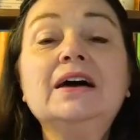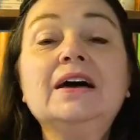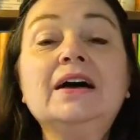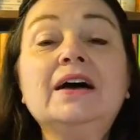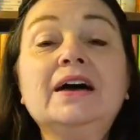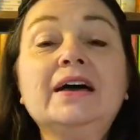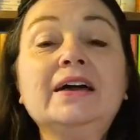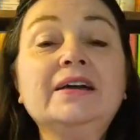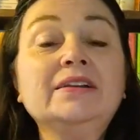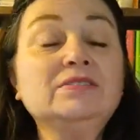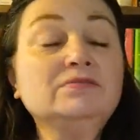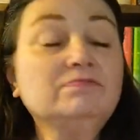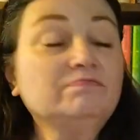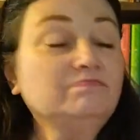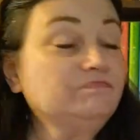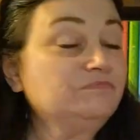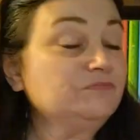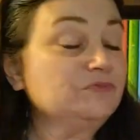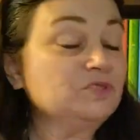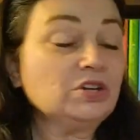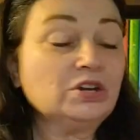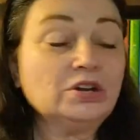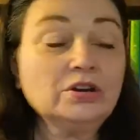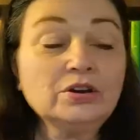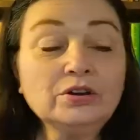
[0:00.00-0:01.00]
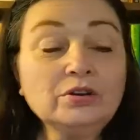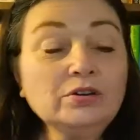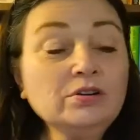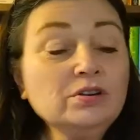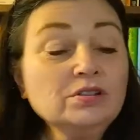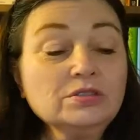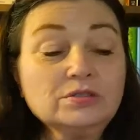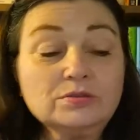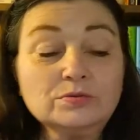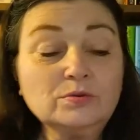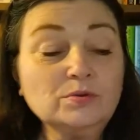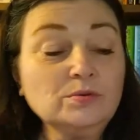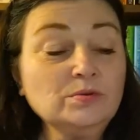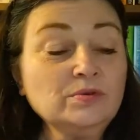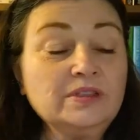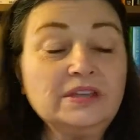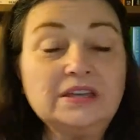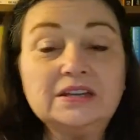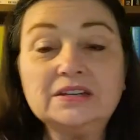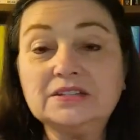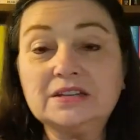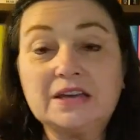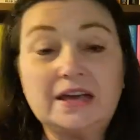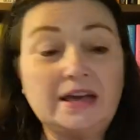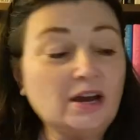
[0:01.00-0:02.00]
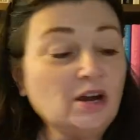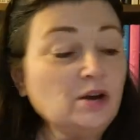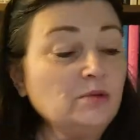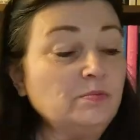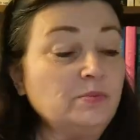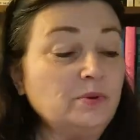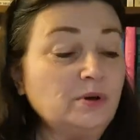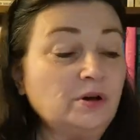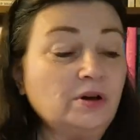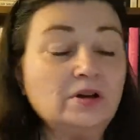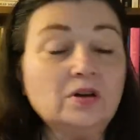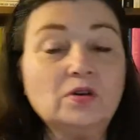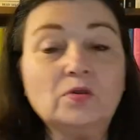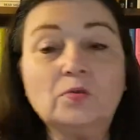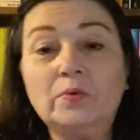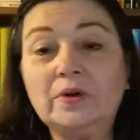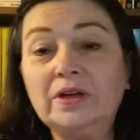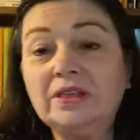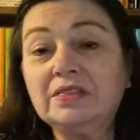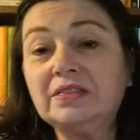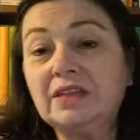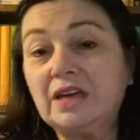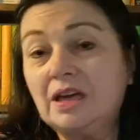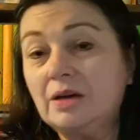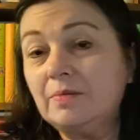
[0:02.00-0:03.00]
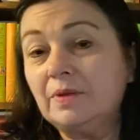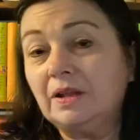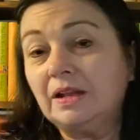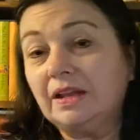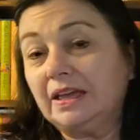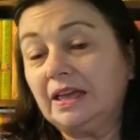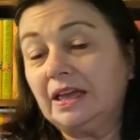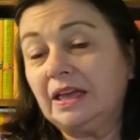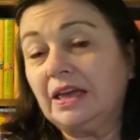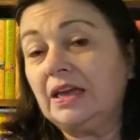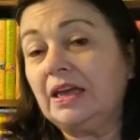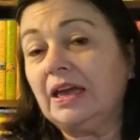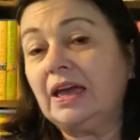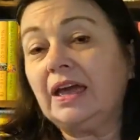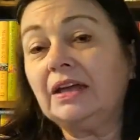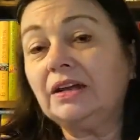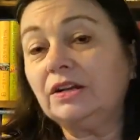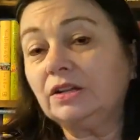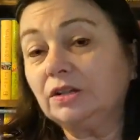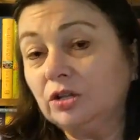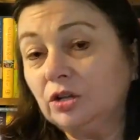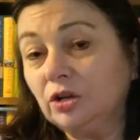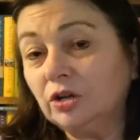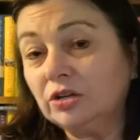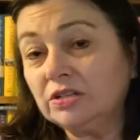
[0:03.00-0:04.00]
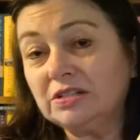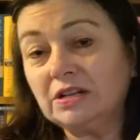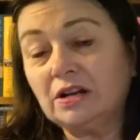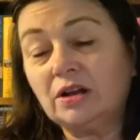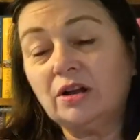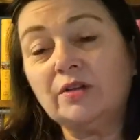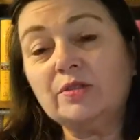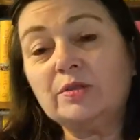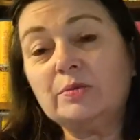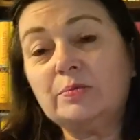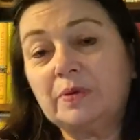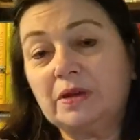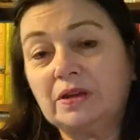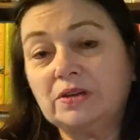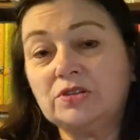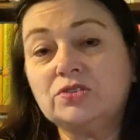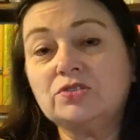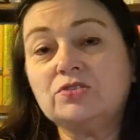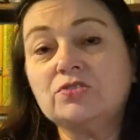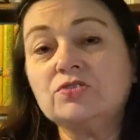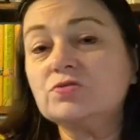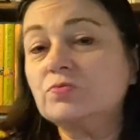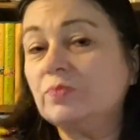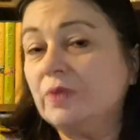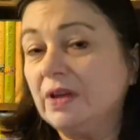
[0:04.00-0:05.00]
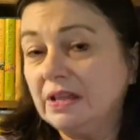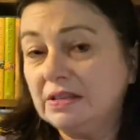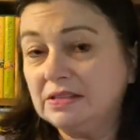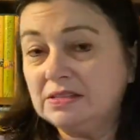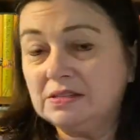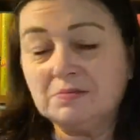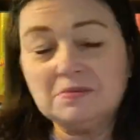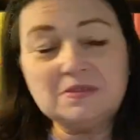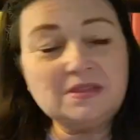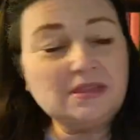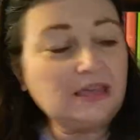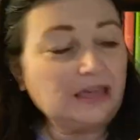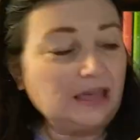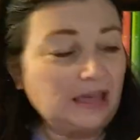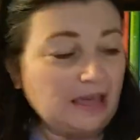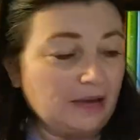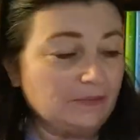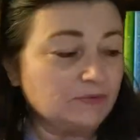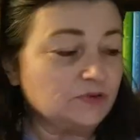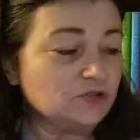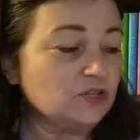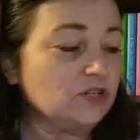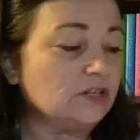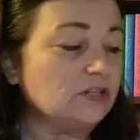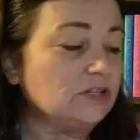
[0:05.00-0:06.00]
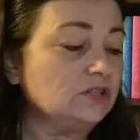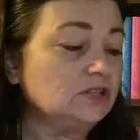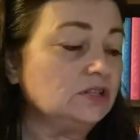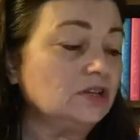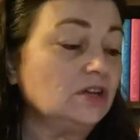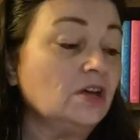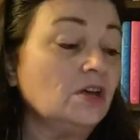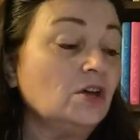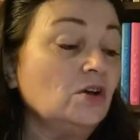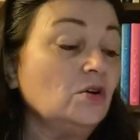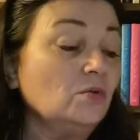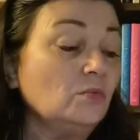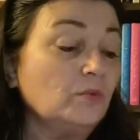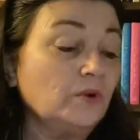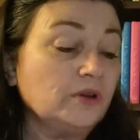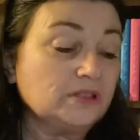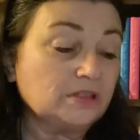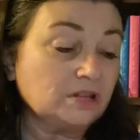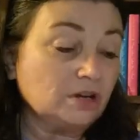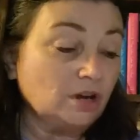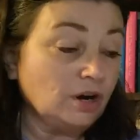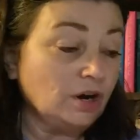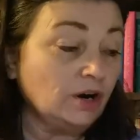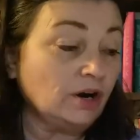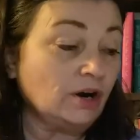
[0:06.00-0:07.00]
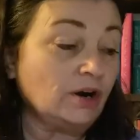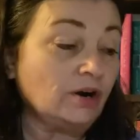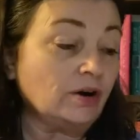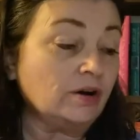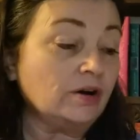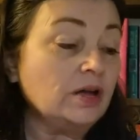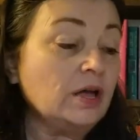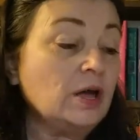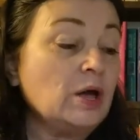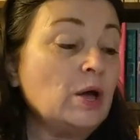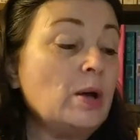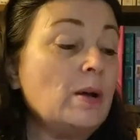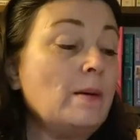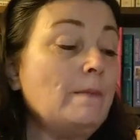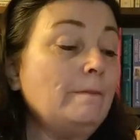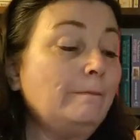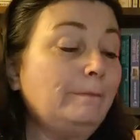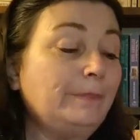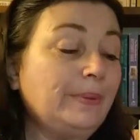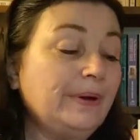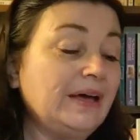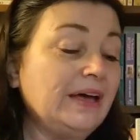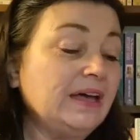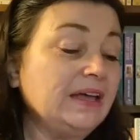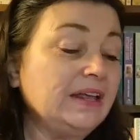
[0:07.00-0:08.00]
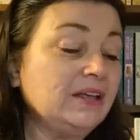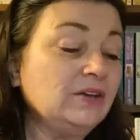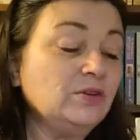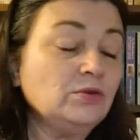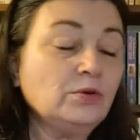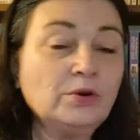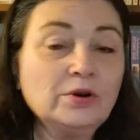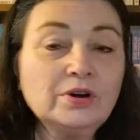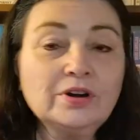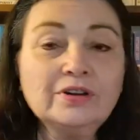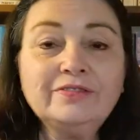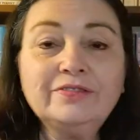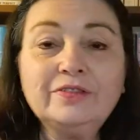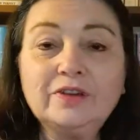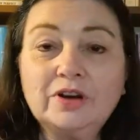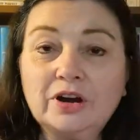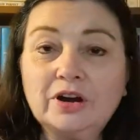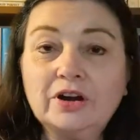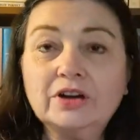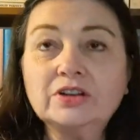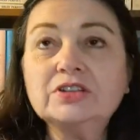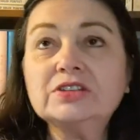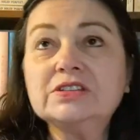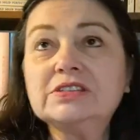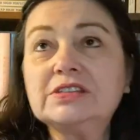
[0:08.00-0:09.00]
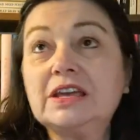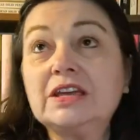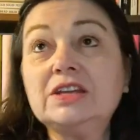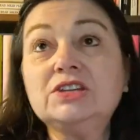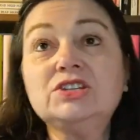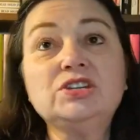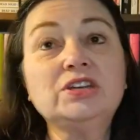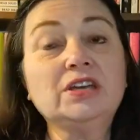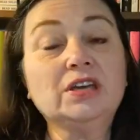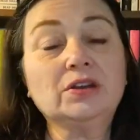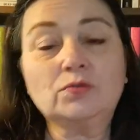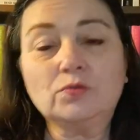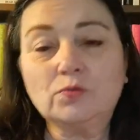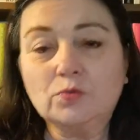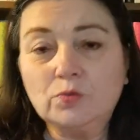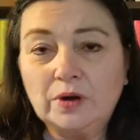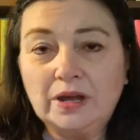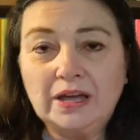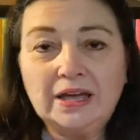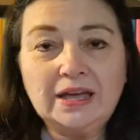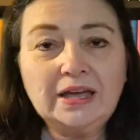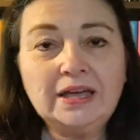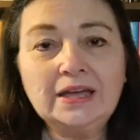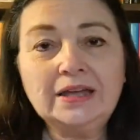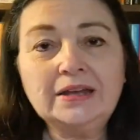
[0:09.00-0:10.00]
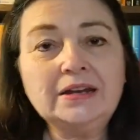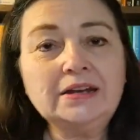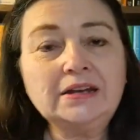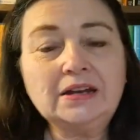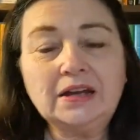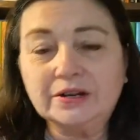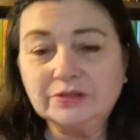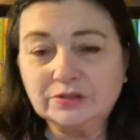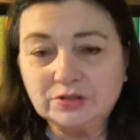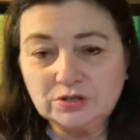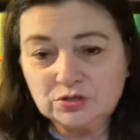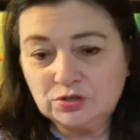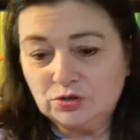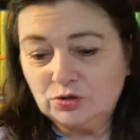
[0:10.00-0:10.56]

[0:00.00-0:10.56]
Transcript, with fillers: I turned through the entire book with Emelie and looked at all the pictures, read some of the captions with her, but in order for her to say she had read a Dr.